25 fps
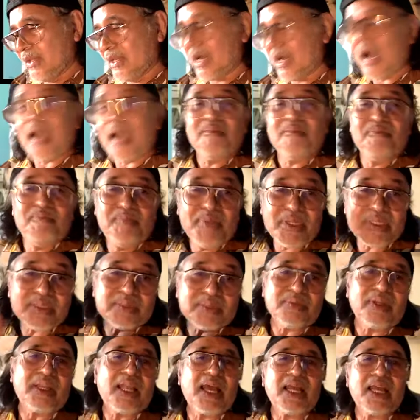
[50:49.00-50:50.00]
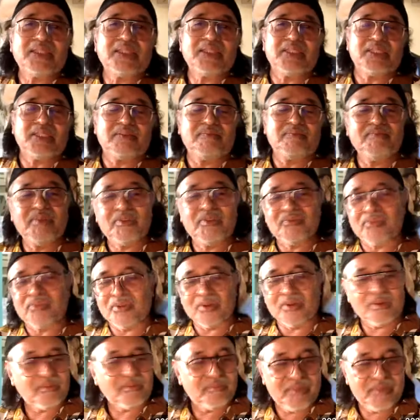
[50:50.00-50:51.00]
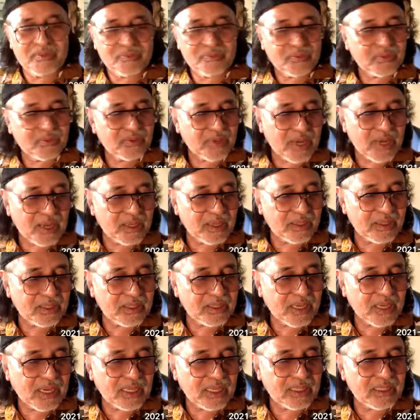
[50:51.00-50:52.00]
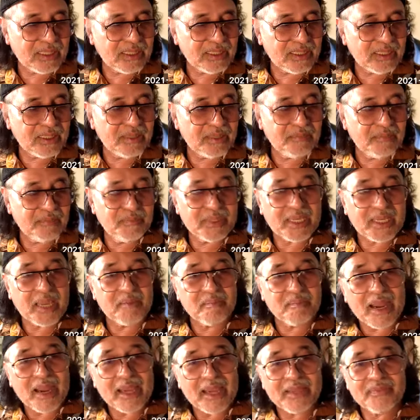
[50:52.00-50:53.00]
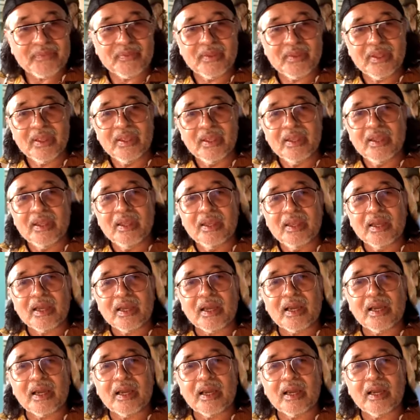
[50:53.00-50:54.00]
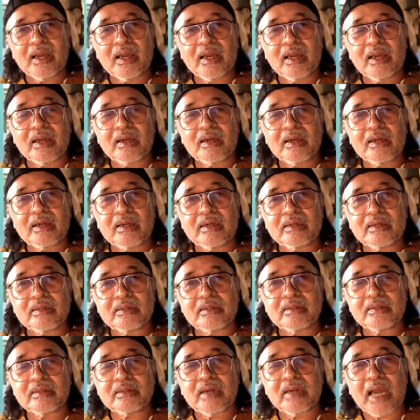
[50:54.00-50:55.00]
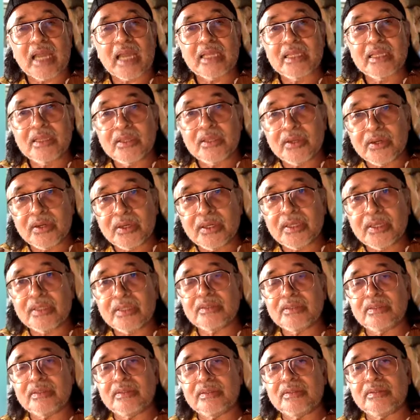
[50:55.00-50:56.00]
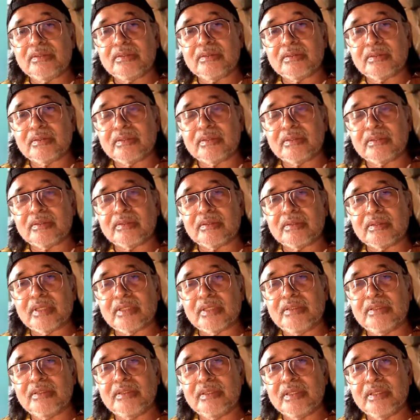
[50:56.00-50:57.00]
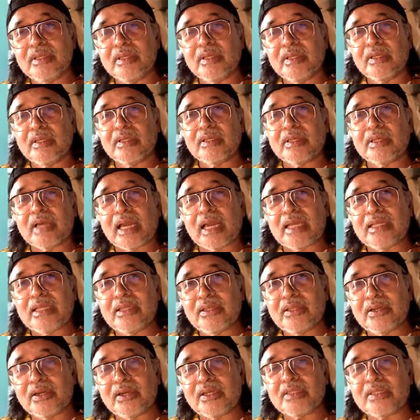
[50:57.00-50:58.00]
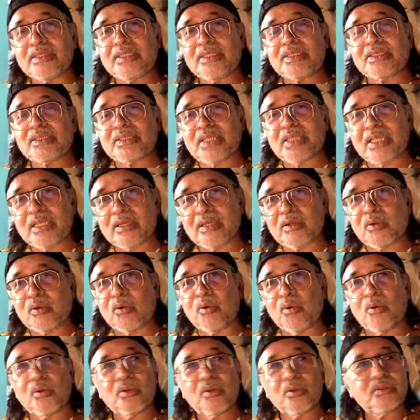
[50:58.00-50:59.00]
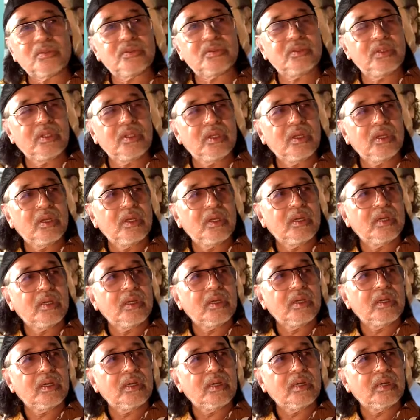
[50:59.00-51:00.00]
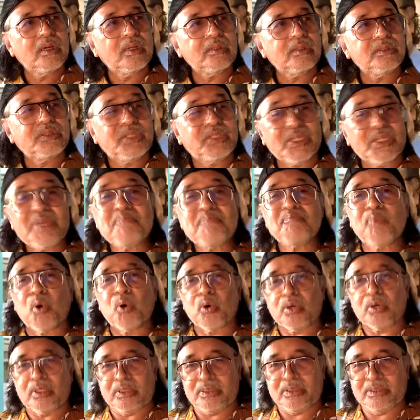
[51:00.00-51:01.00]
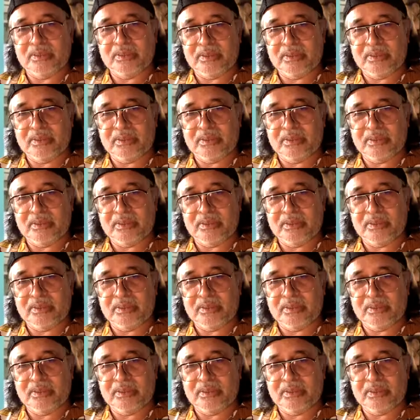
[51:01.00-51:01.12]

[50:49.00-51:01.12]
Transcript: I visualize it before I became mine. Uh, I learned and I learned this thing called dream board.